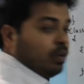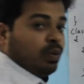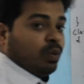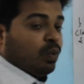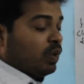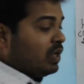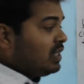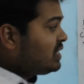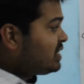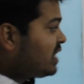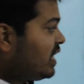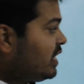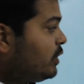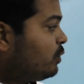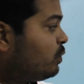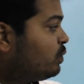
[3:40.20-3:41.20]
Once
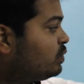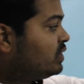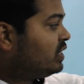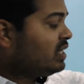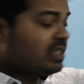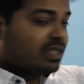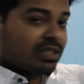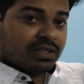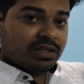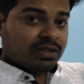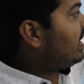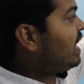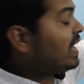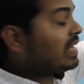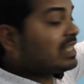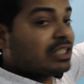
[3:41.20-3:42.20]
I do this,
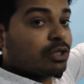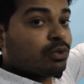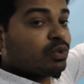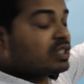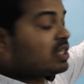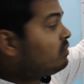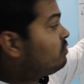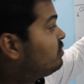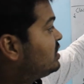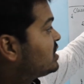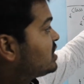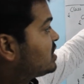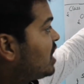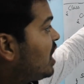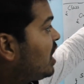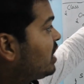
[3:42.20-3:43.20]
execution will
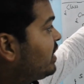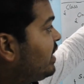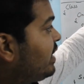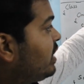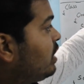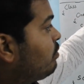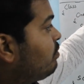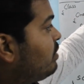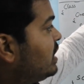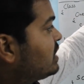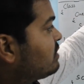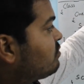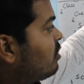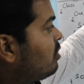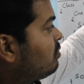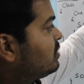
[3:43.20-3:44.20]
start taking
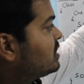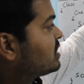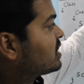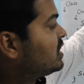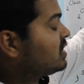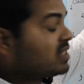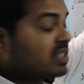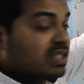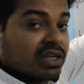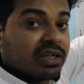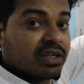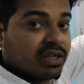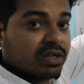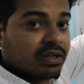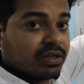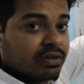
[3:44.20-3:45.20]
place from this
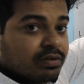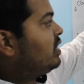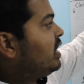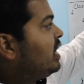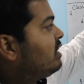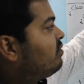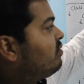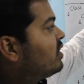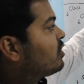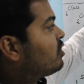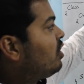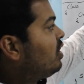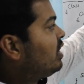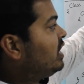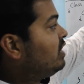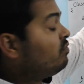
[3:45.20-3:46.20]
constructor. It
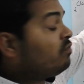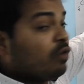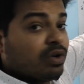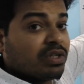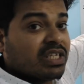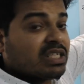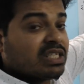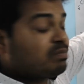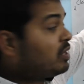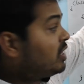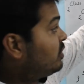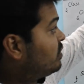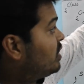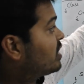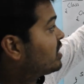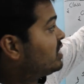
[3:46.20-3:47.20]
will invoke this
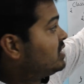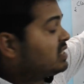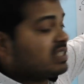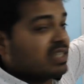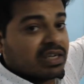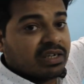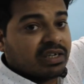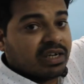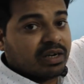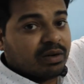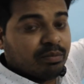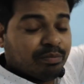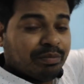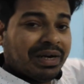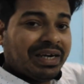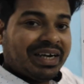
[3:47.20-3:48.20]
particular constructor.
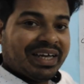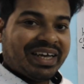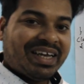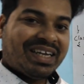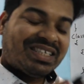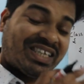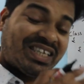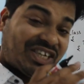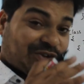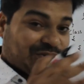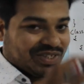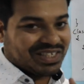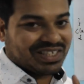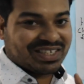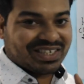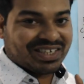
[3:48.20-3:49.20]
But here is a
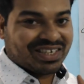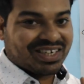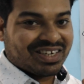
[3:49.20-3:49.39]
twist.